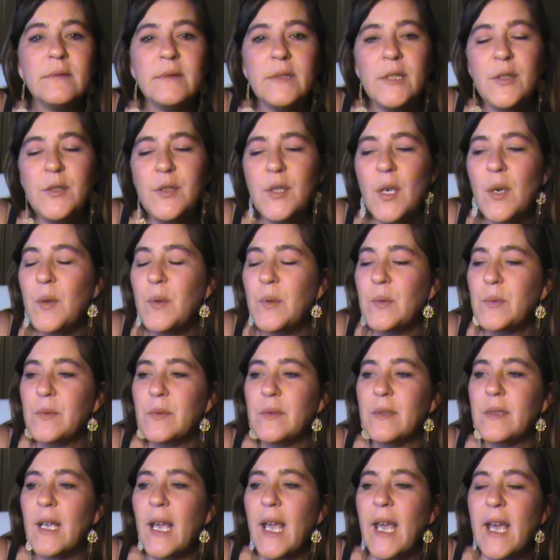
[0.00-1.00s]
You don't
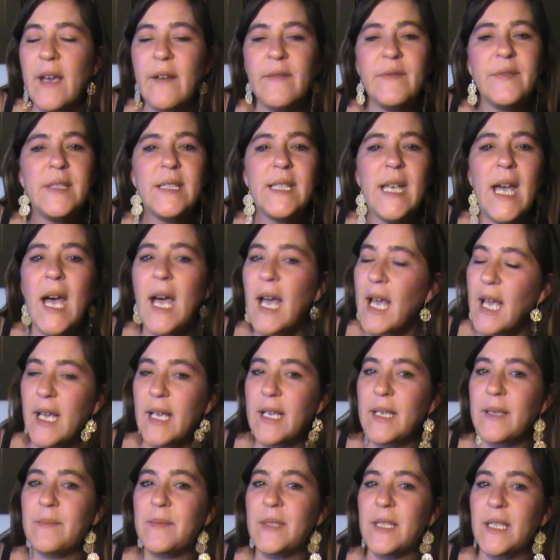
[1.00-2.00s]
have
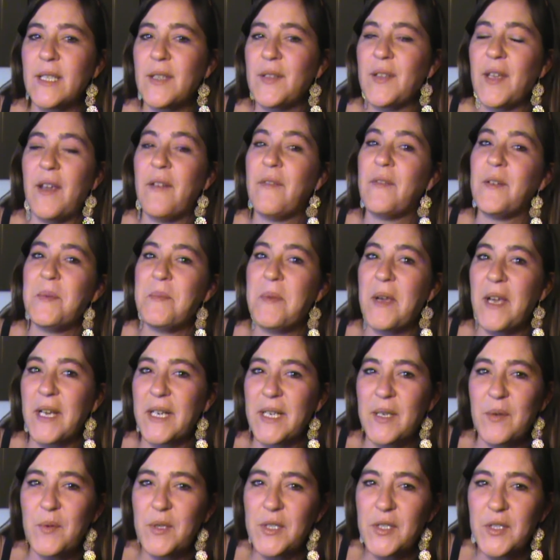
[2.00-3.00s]
time to kill
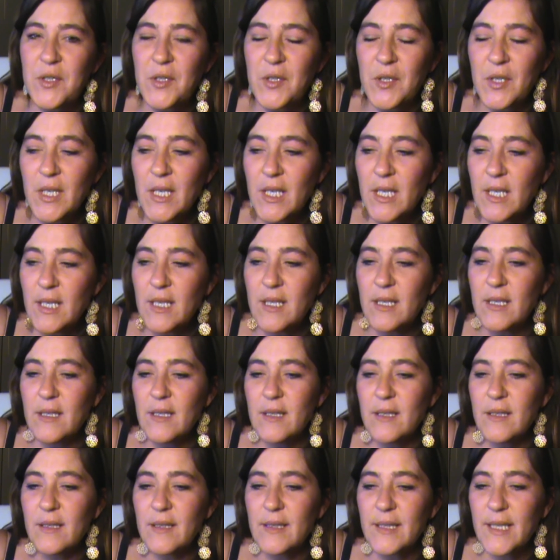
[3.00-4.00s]
everybody when you're
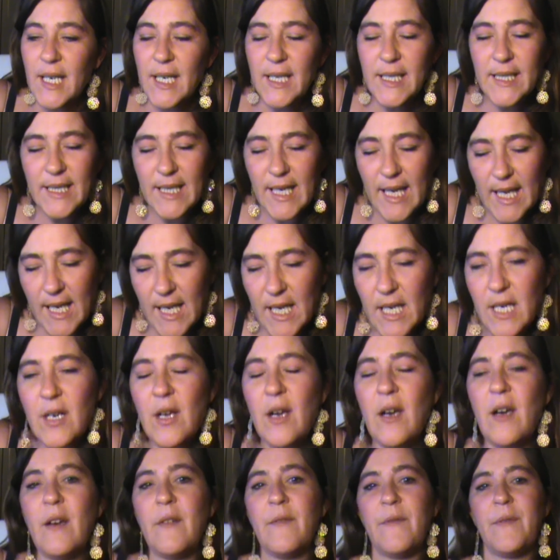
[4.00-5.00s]
cutting a head
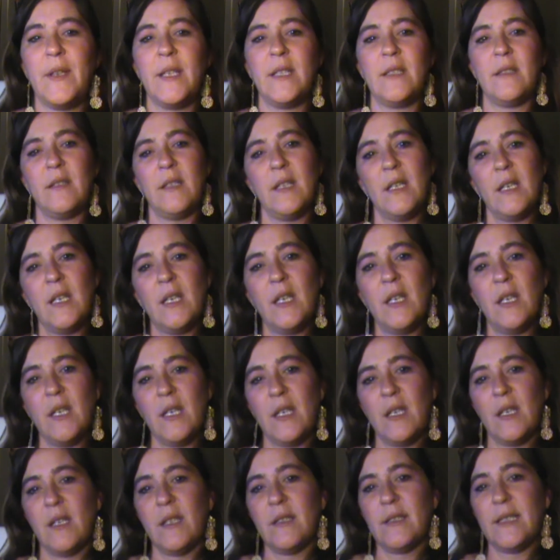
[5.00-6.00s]
off. It
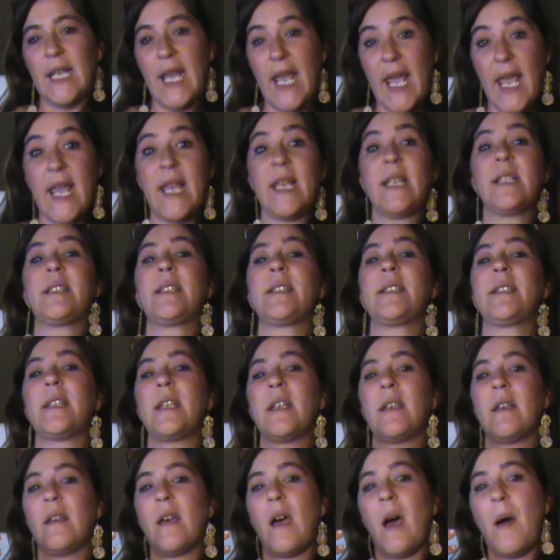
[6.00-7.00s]

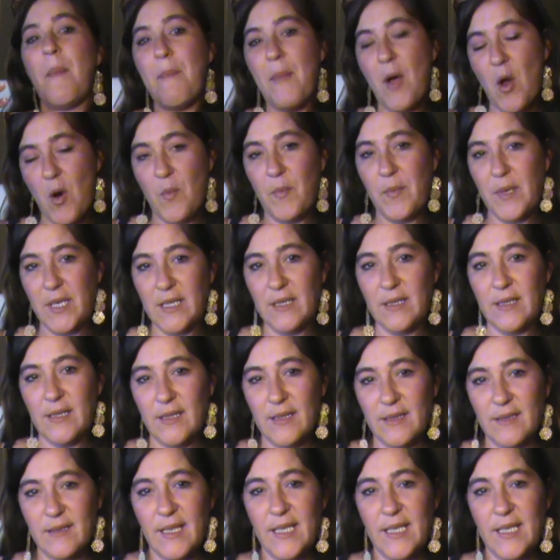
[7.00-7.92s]
takes a moment.